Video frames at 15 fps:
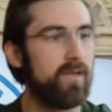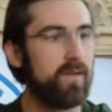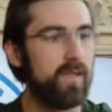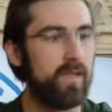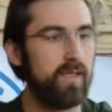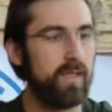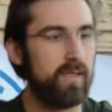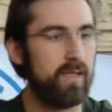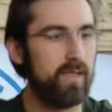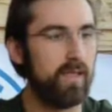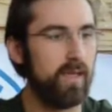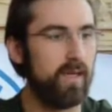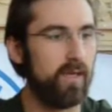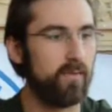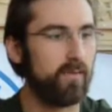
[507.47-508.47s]
the
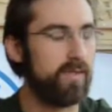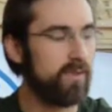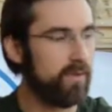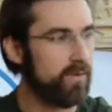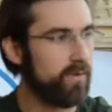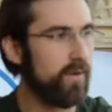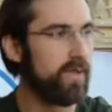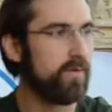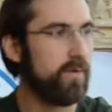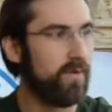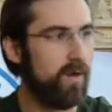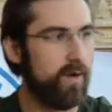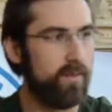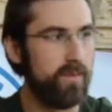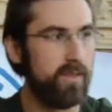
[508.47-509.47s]
research grants with
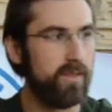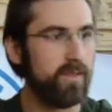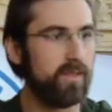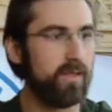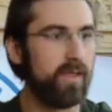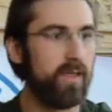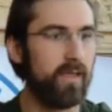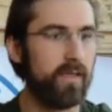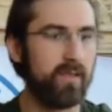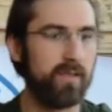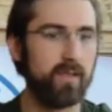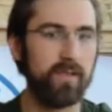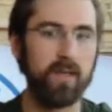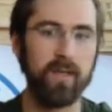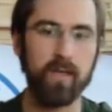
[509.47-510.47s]
Ahmed
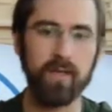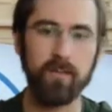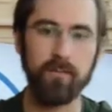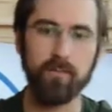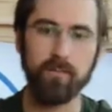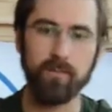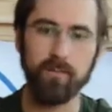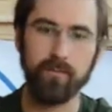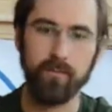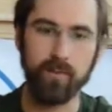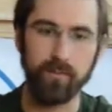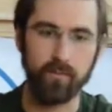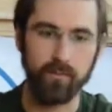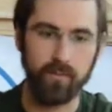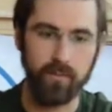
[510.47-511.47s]
and you
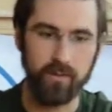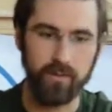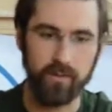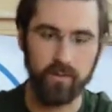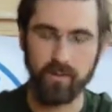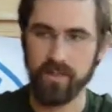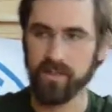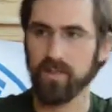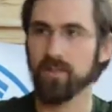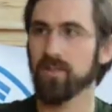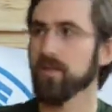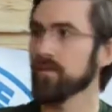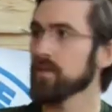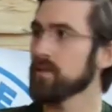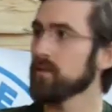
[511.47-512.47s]
know,
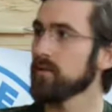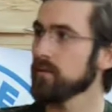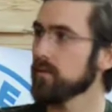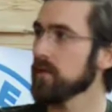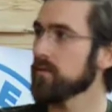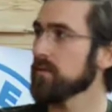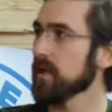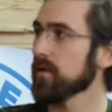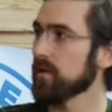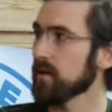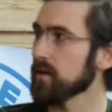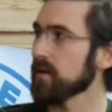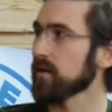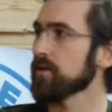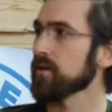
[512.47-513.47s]
utilization of the student groups, I
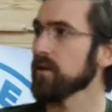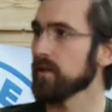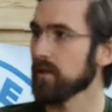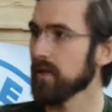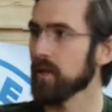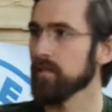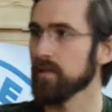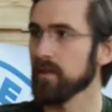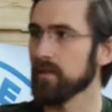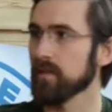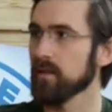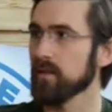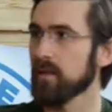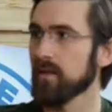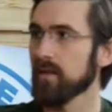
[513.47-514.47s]
think, is actually gonna come
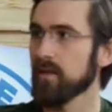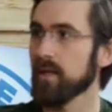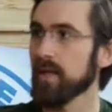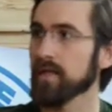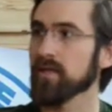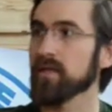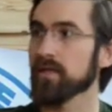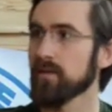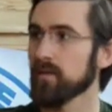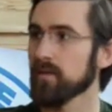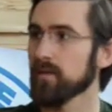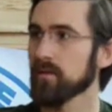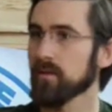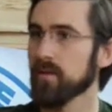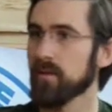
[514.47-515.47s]
in next
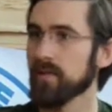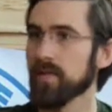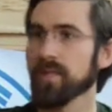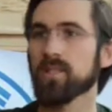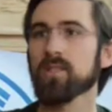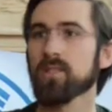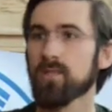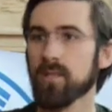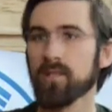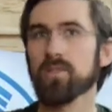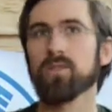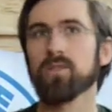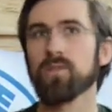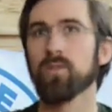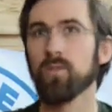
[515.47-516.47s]
year, next
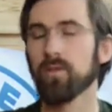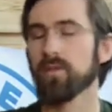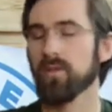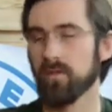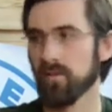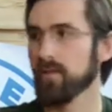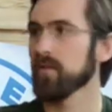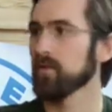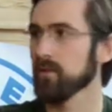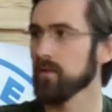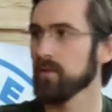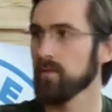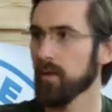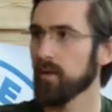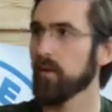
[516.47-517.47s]
school year in a
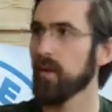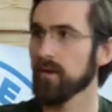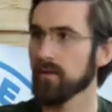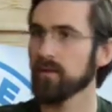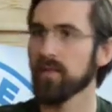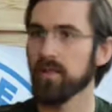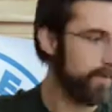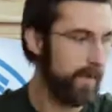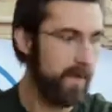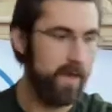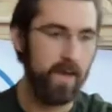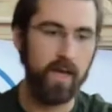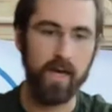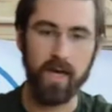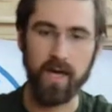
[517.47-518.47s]
really big way.
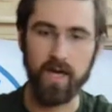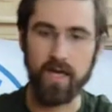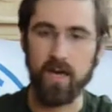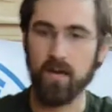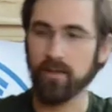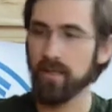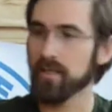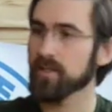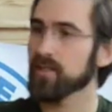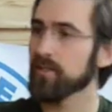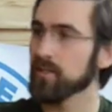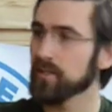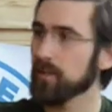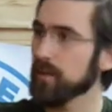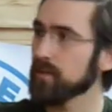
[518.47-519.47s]
Our next
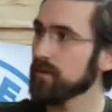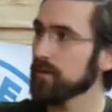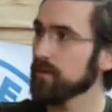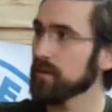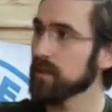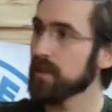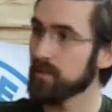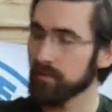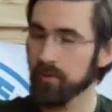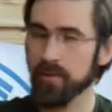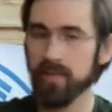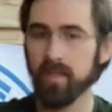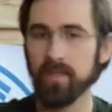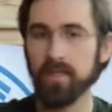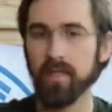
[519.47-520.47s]
student sponsored was
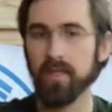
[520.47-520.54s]
Kimberly.